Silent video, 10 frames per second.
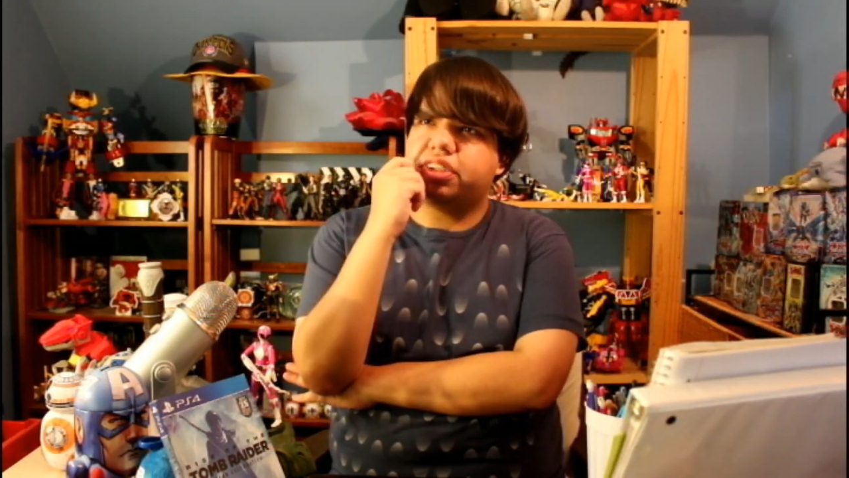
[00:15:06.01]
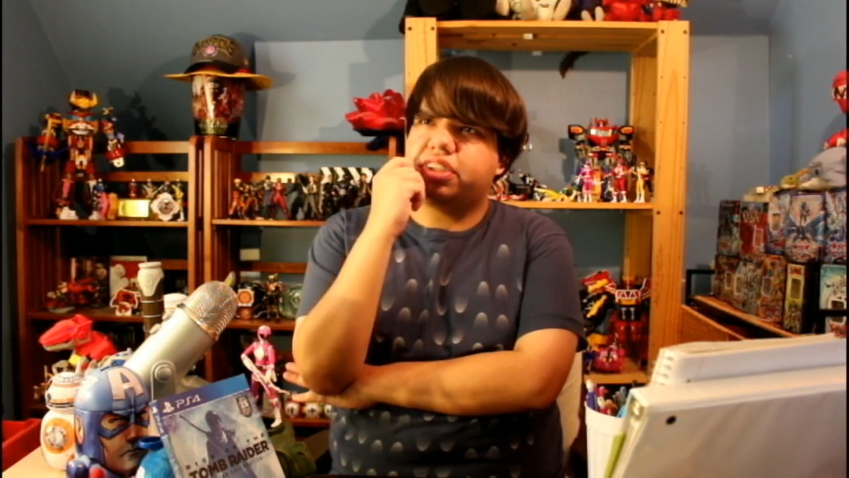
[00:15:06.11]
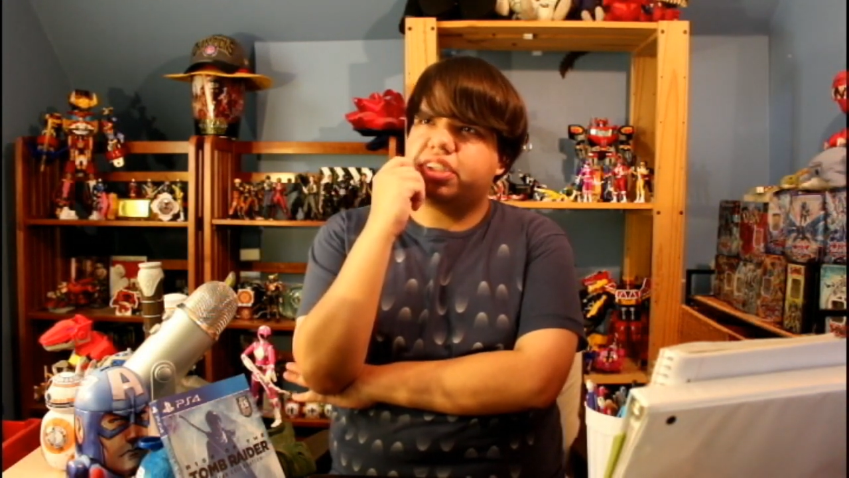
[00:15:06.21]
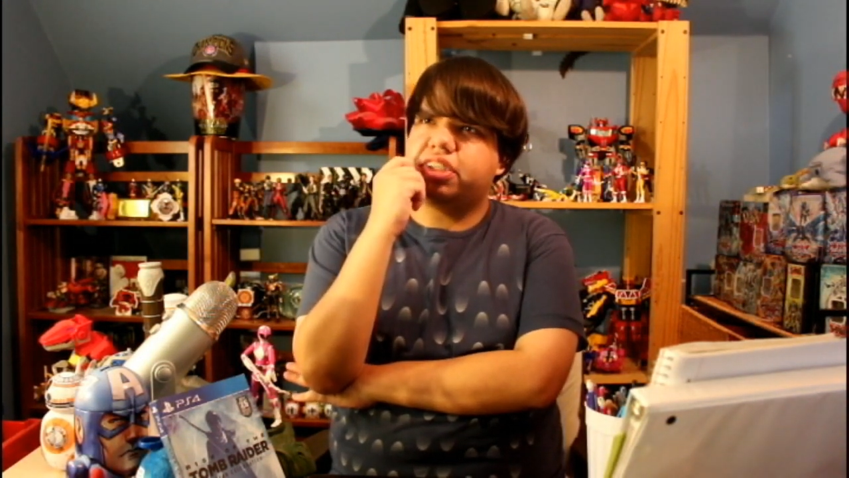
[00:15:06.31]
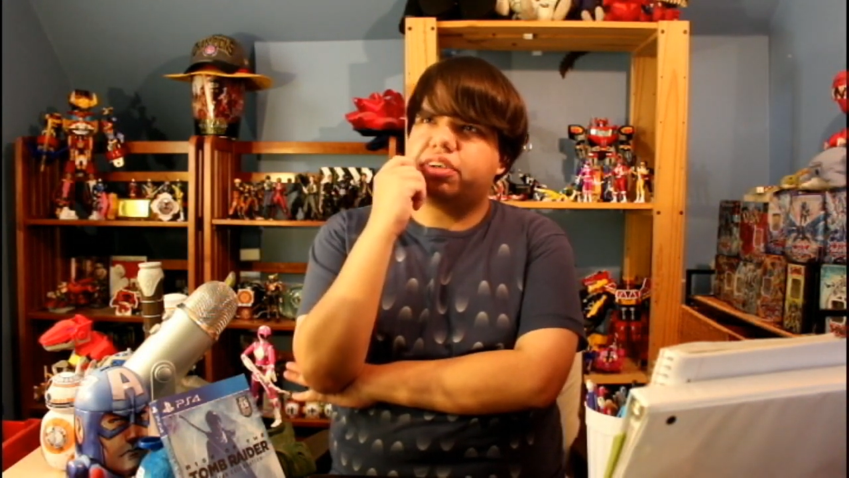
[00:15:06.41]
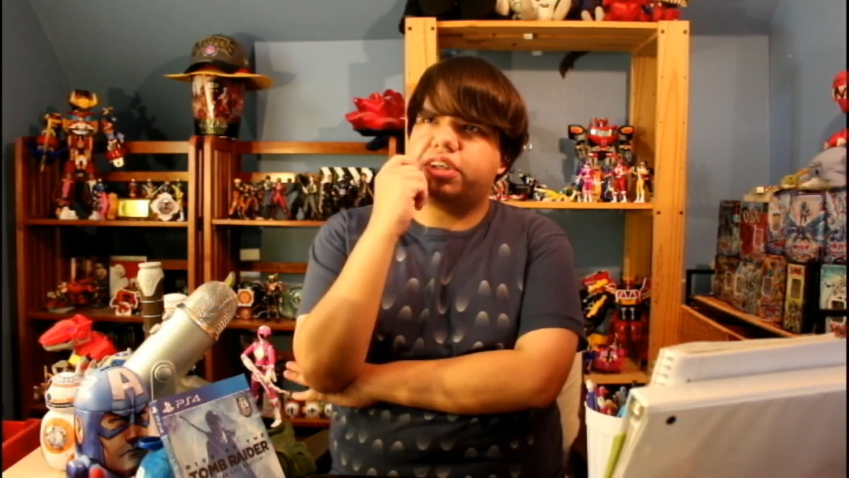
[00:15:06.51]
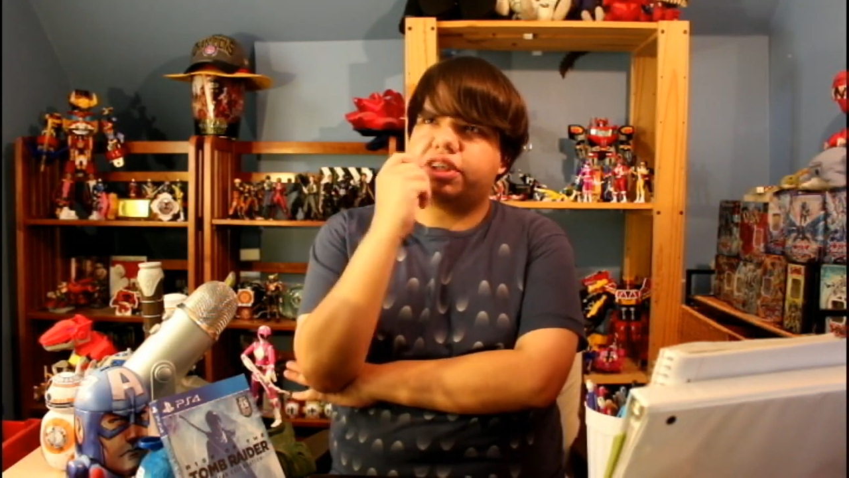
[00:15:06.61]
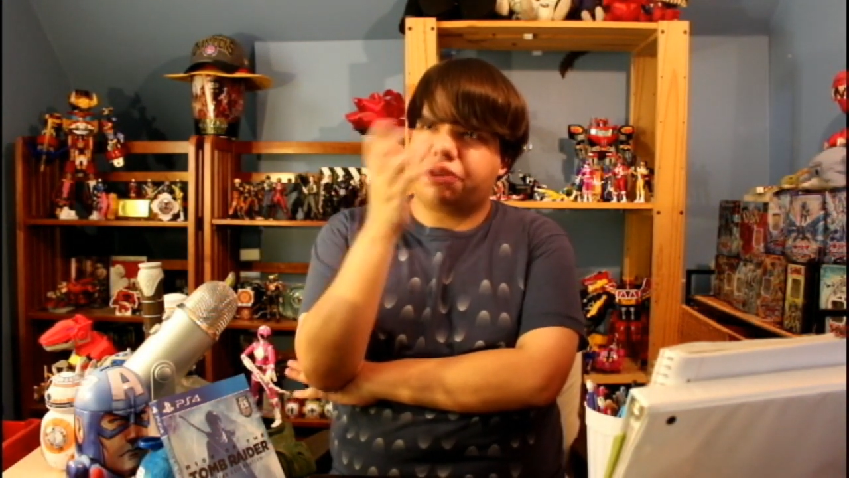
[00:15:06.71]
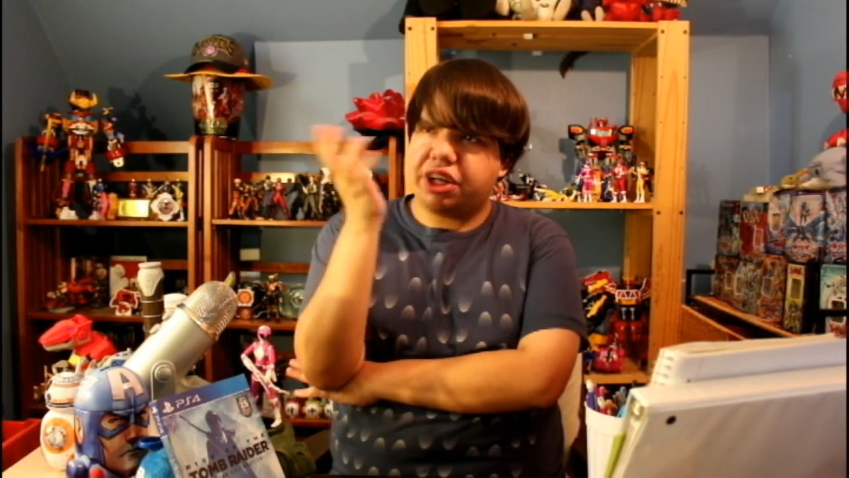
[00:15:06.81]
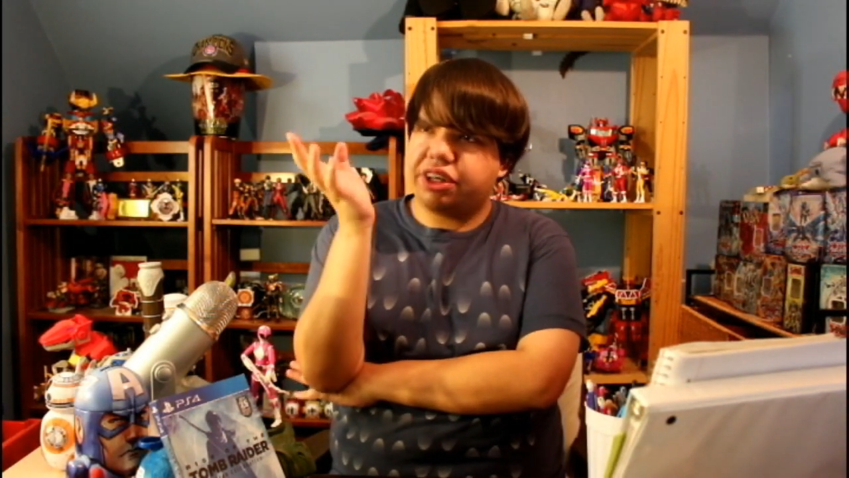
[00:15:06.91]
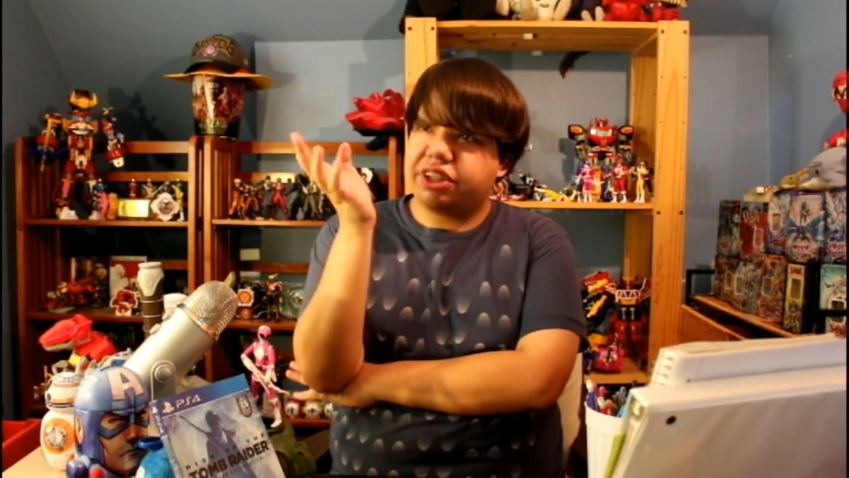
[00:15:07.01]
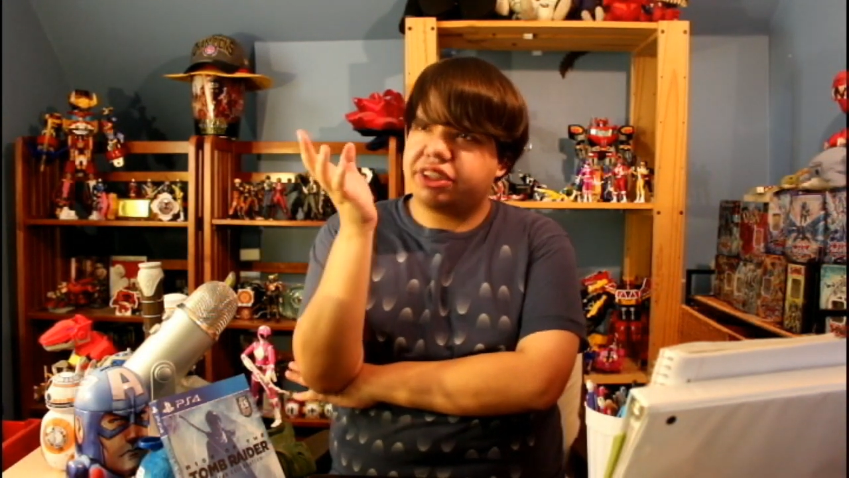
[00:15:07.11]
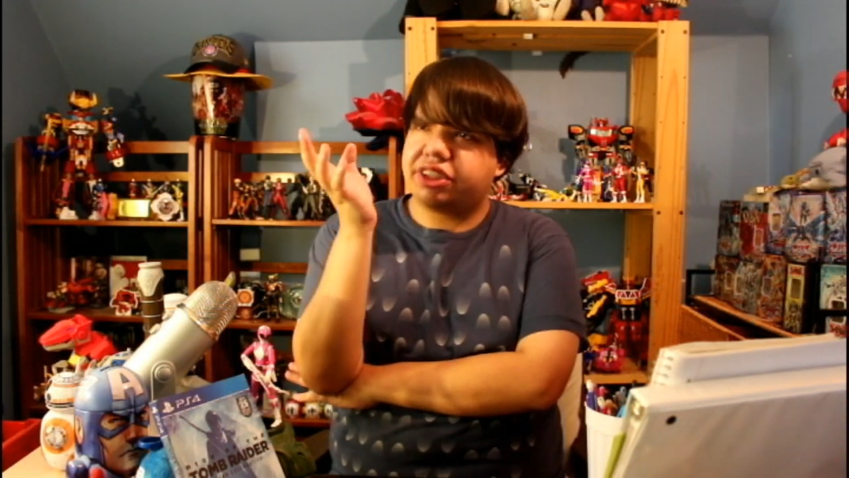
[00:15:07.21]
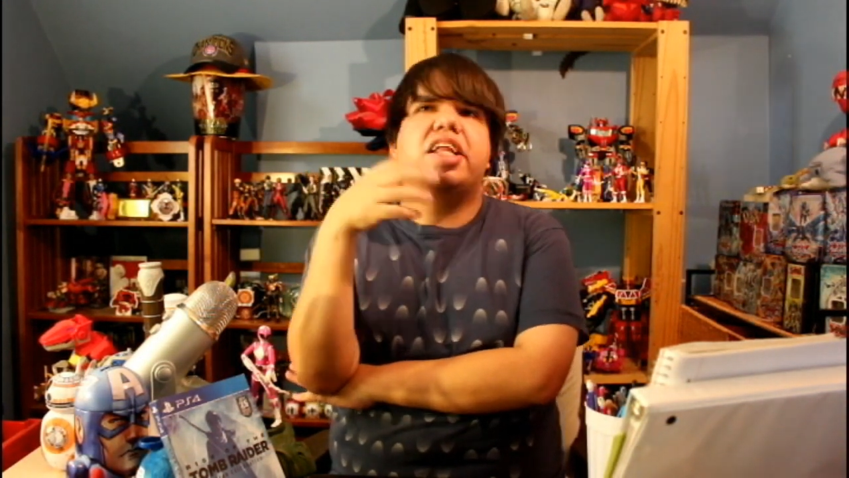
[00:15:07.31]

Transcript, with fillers: and, or in trailers.